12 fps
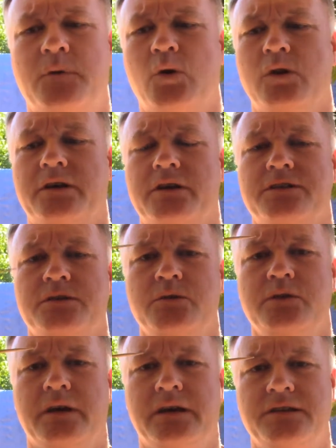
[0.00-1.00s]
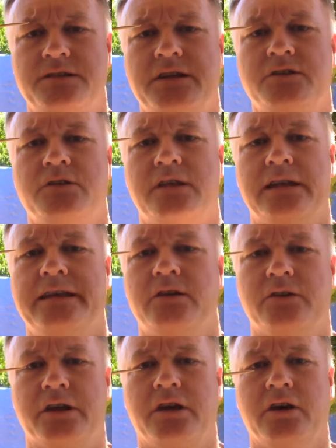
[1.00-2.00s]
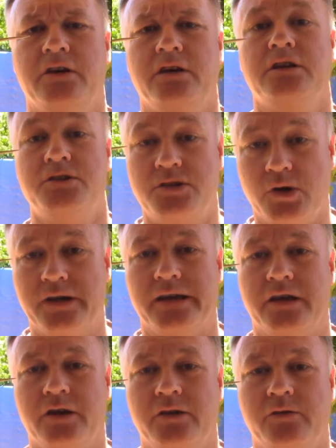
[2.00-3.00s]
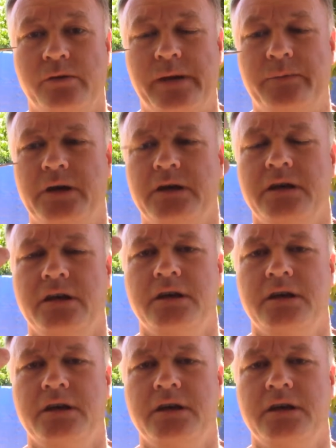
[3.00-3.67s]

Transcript: All I've got to do is undo the lid on the Coke, Diet Coke, remember.